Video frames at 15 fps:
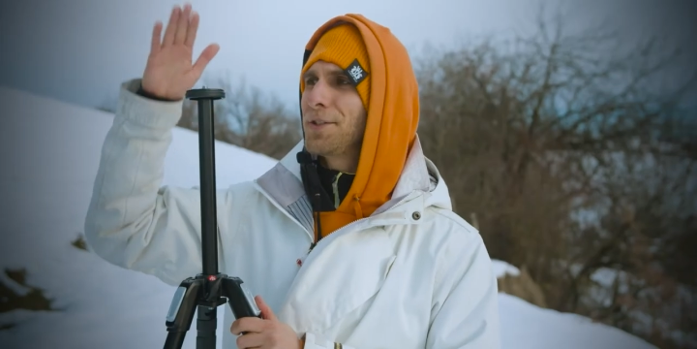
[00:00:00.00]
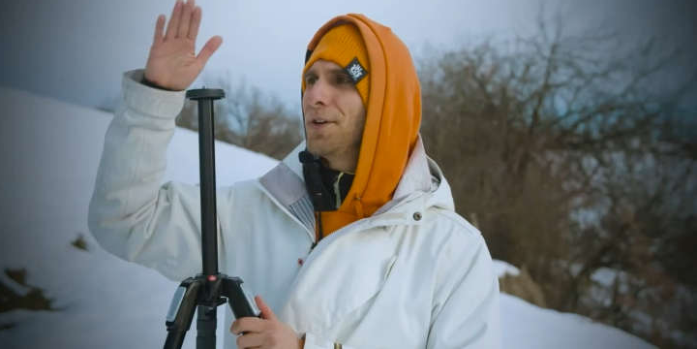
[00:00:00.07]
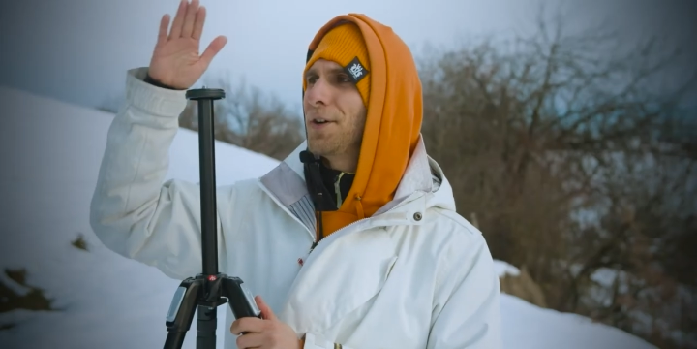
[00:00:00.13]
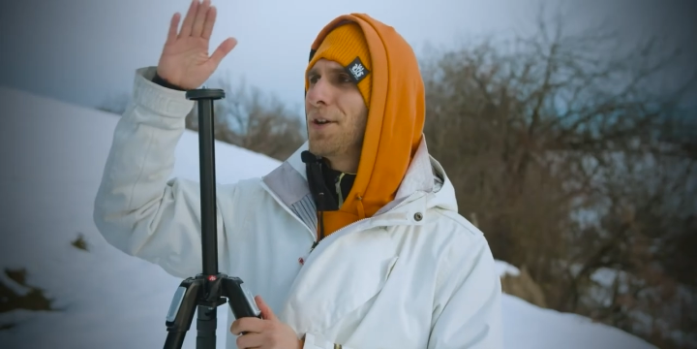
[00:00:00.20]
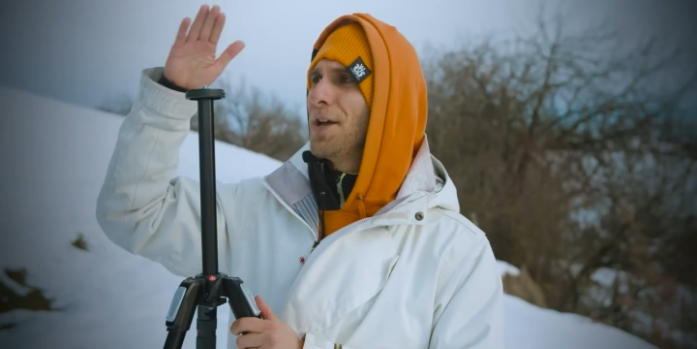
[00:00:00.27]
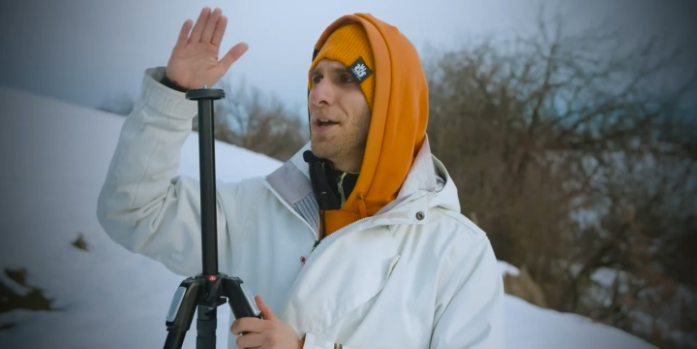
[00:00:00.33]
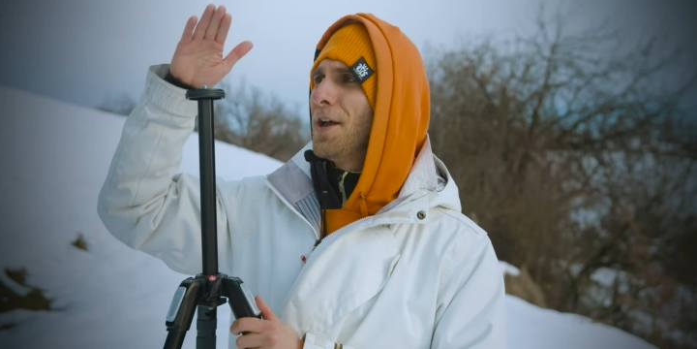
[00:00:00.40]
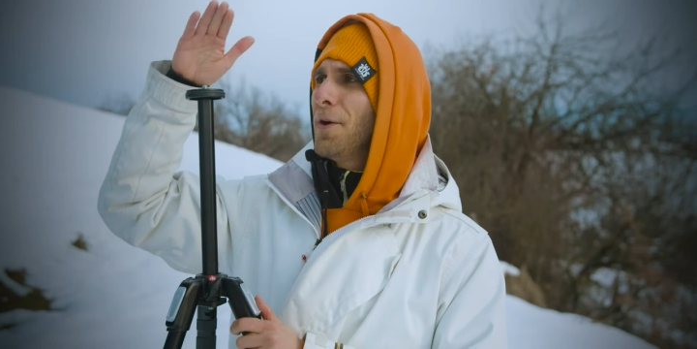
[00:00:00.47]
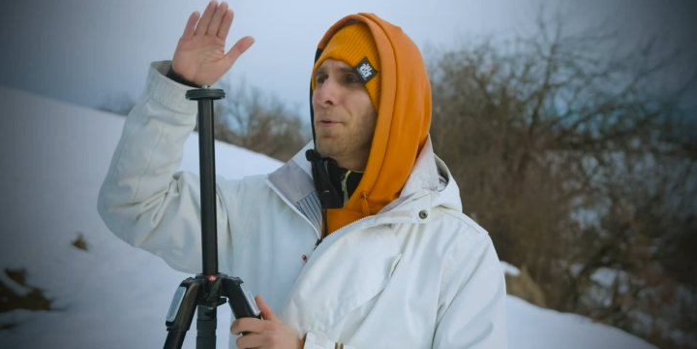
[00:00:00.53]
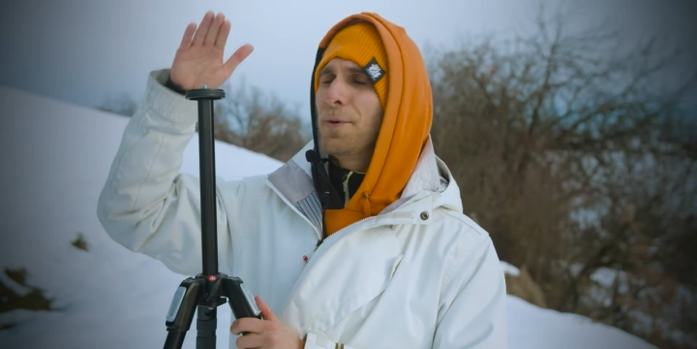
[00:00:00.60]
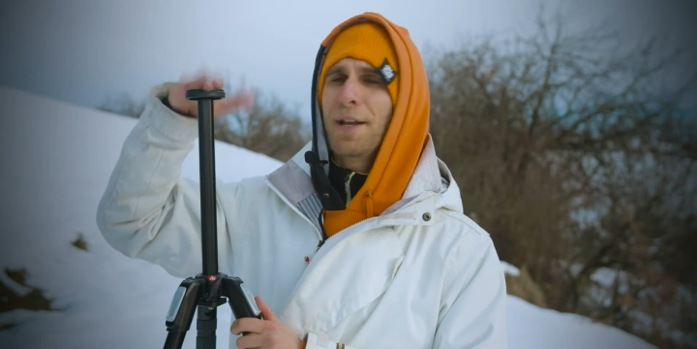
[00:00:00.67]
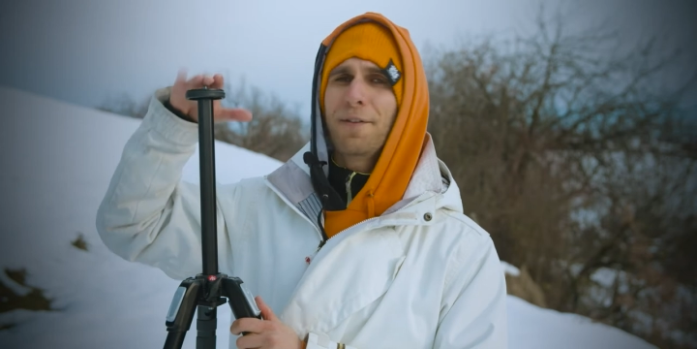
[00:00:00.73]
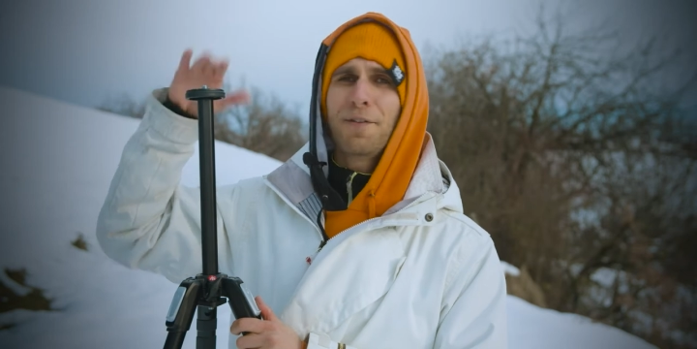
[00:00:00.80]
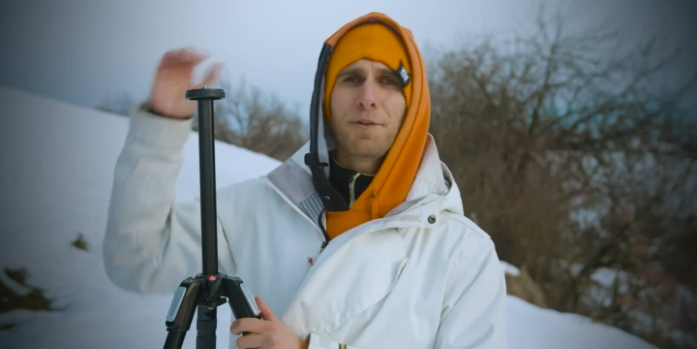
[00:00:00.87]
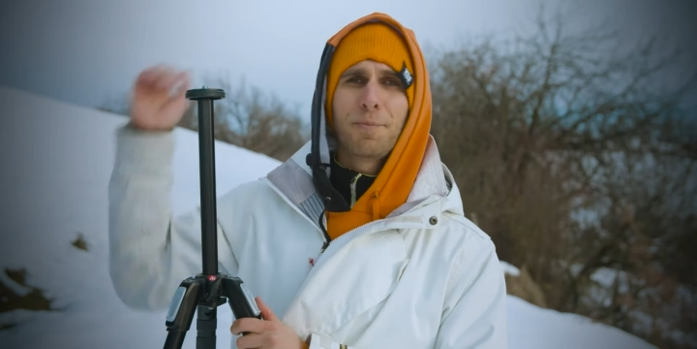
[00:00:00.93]
So
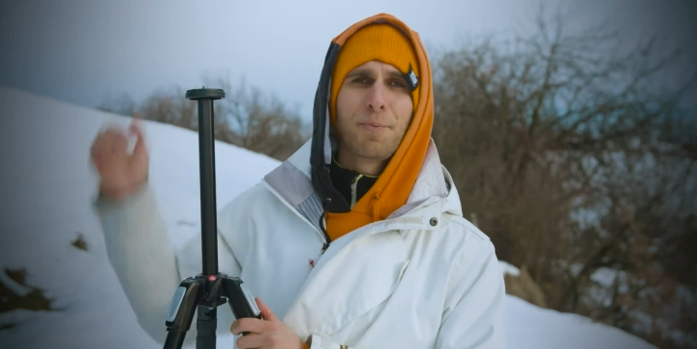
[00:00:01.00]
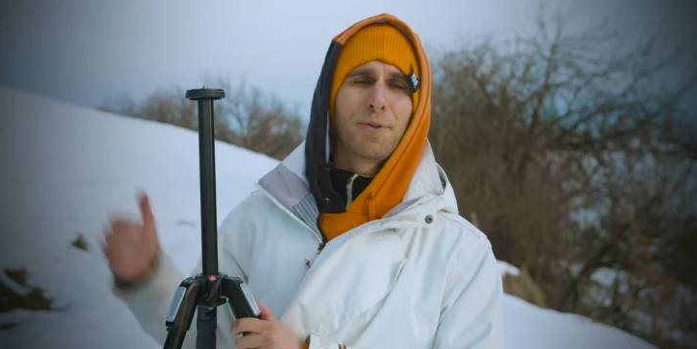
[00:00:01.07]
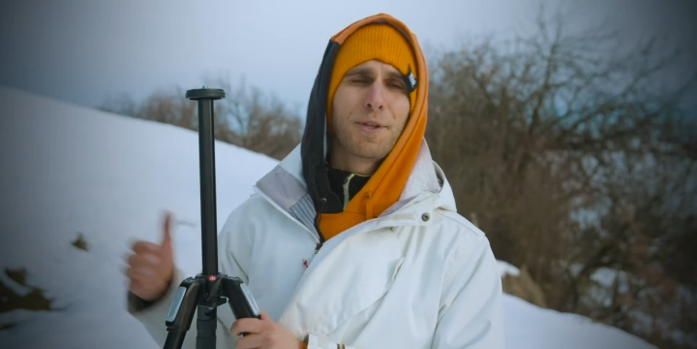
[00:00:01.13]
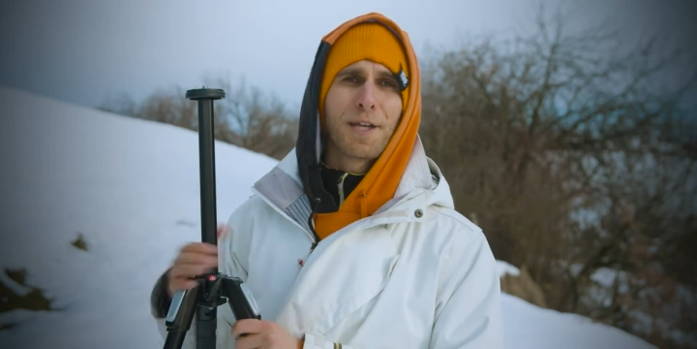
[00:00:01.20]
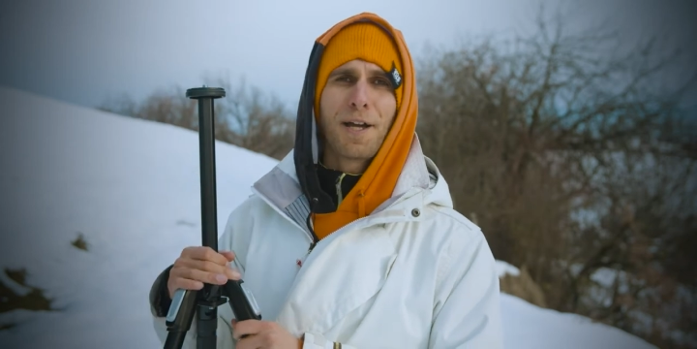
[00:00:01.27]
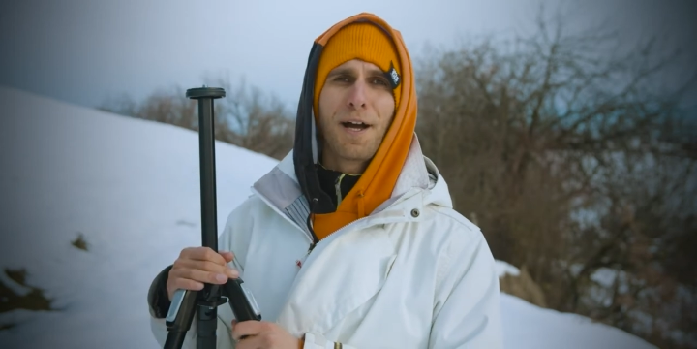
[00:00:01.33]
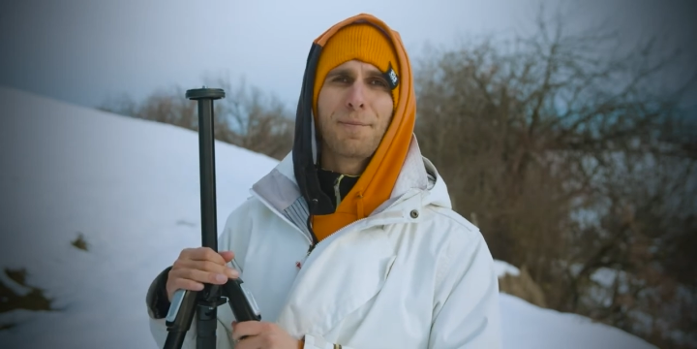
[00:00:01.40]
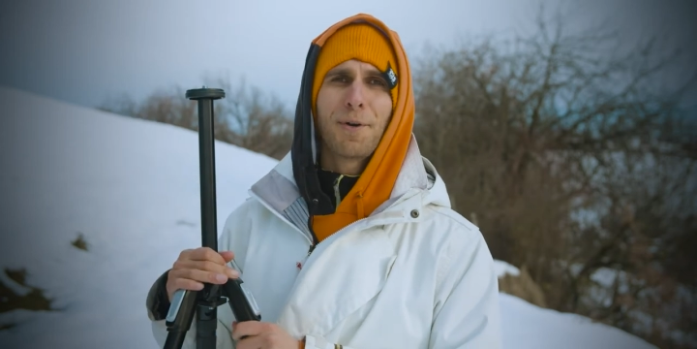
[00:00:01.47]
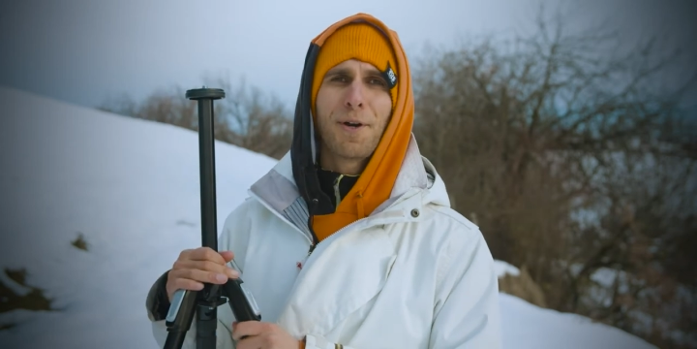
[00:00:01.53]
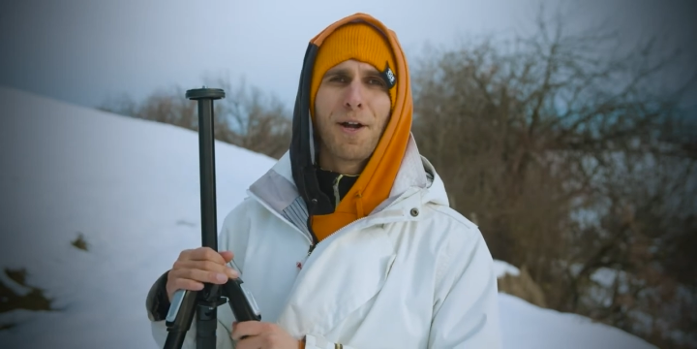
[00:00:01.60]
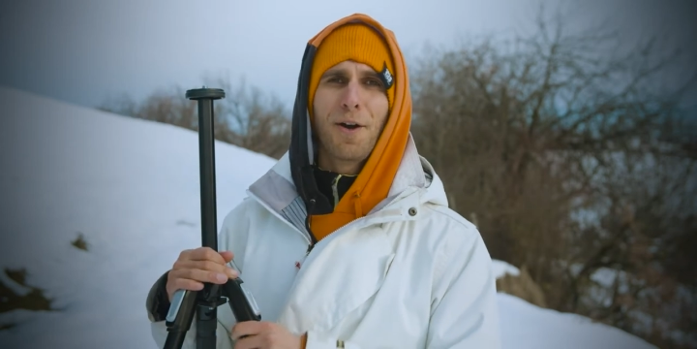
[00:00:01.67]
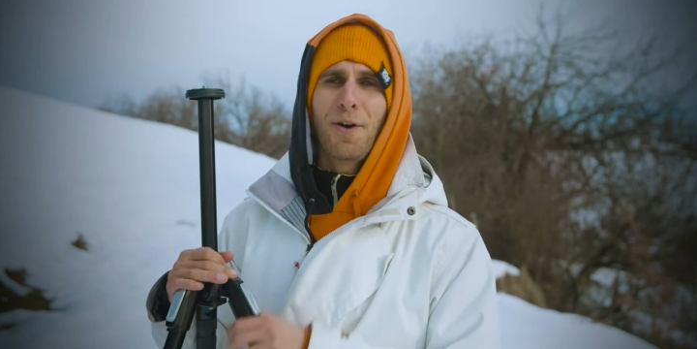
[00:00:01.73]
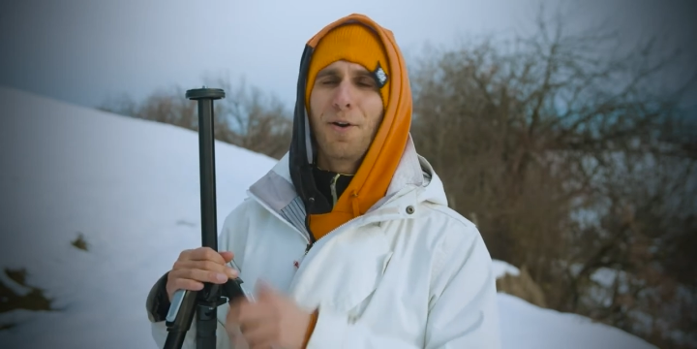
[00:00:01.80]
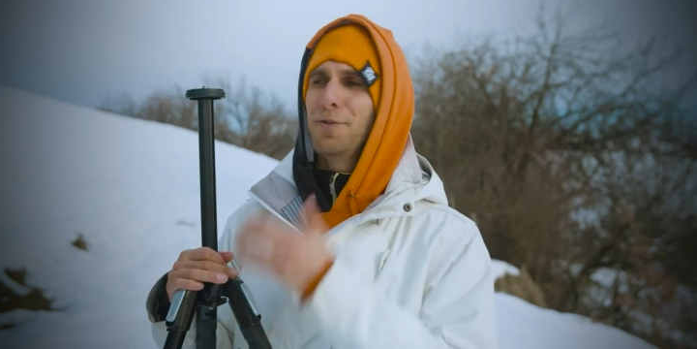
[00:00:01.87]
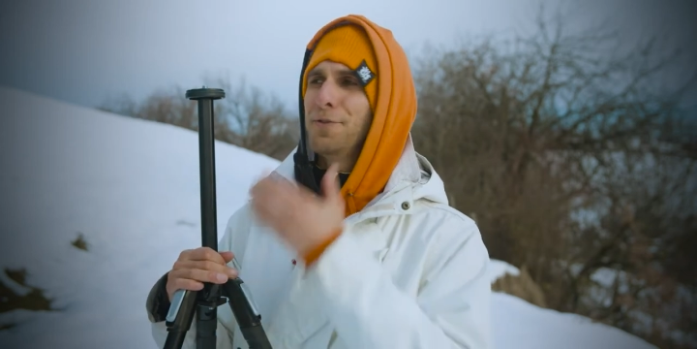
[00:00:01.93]
whenever you put the
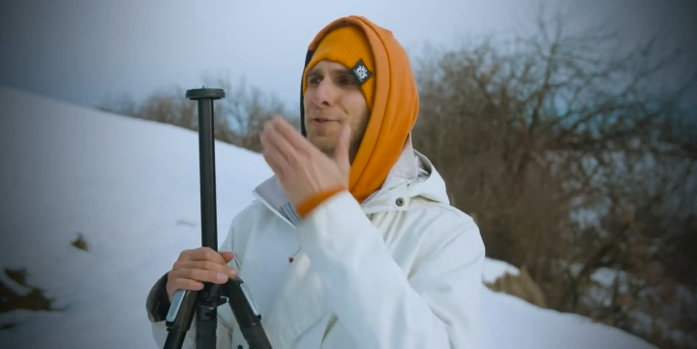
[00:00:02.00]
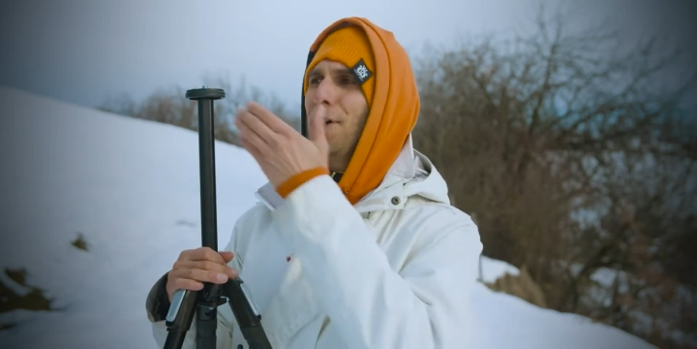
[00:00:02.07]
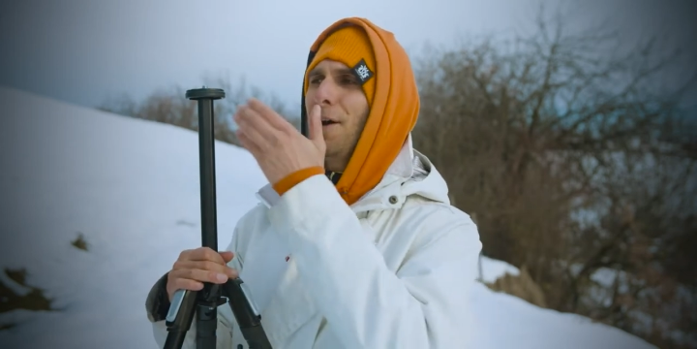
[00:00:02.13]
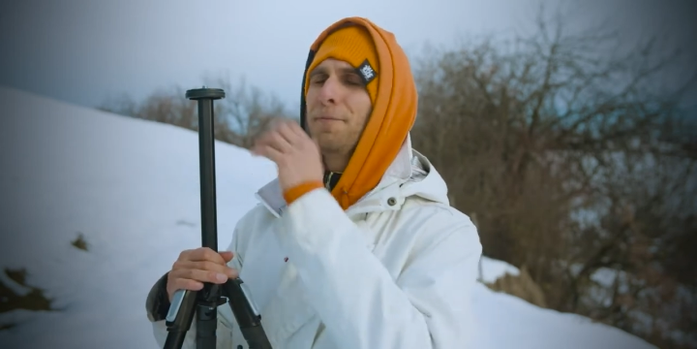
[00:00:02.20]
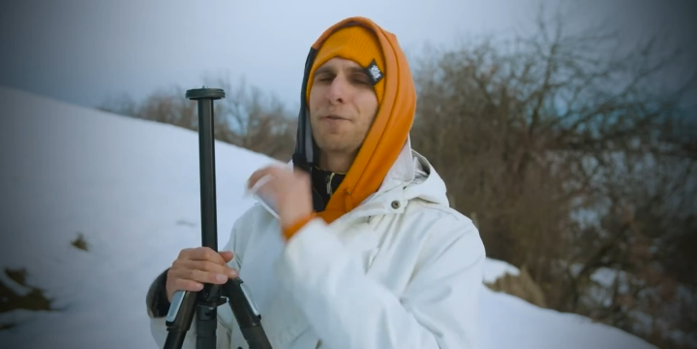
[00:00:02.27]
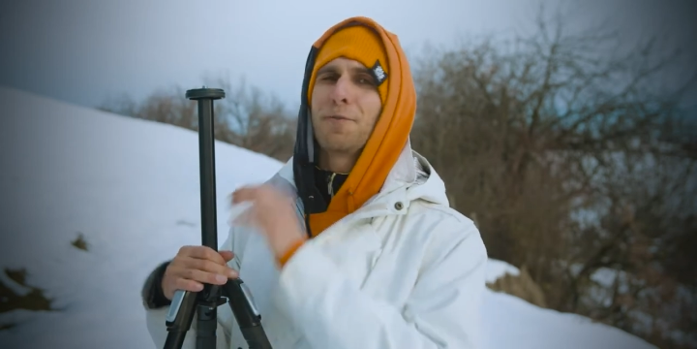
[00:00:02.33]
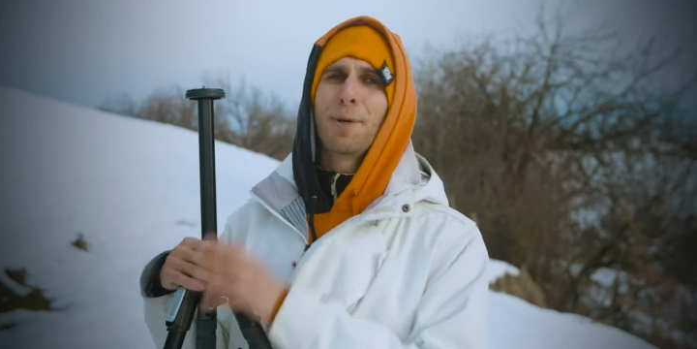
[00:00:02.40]
camera on top,